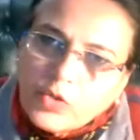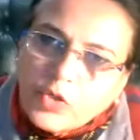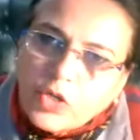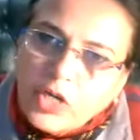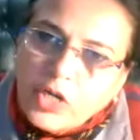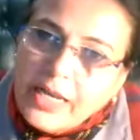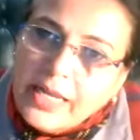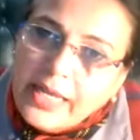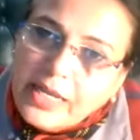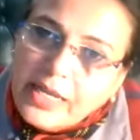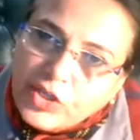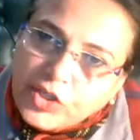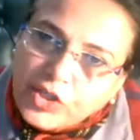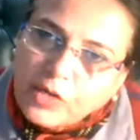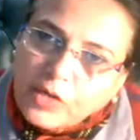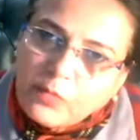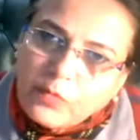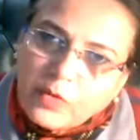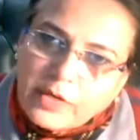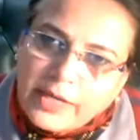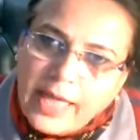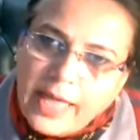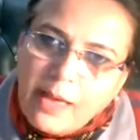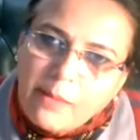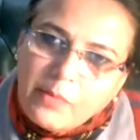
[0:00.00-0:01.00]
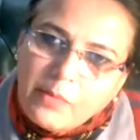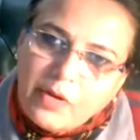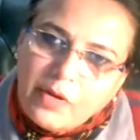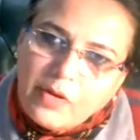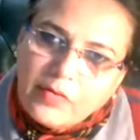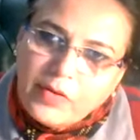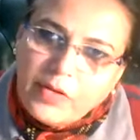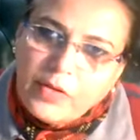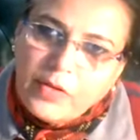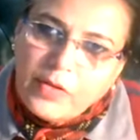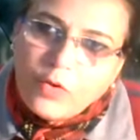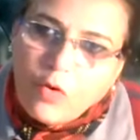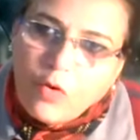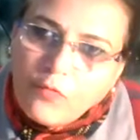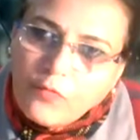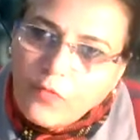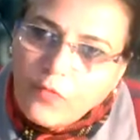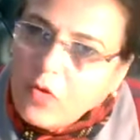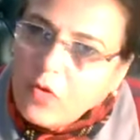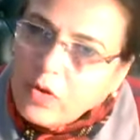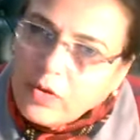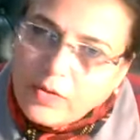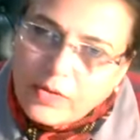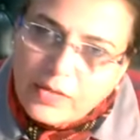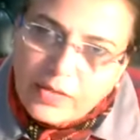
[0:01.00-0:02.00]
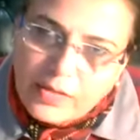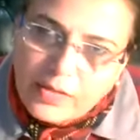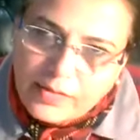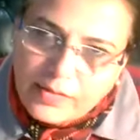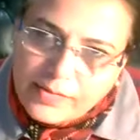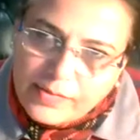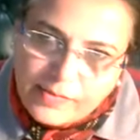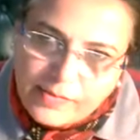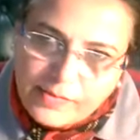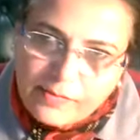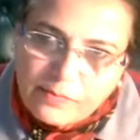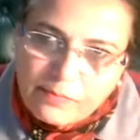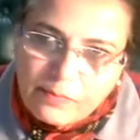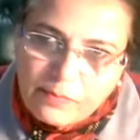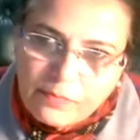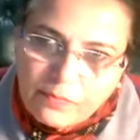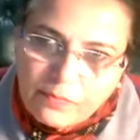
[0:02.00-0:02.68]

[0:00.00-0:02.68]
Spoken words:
to leech our vocabulary of all goodness?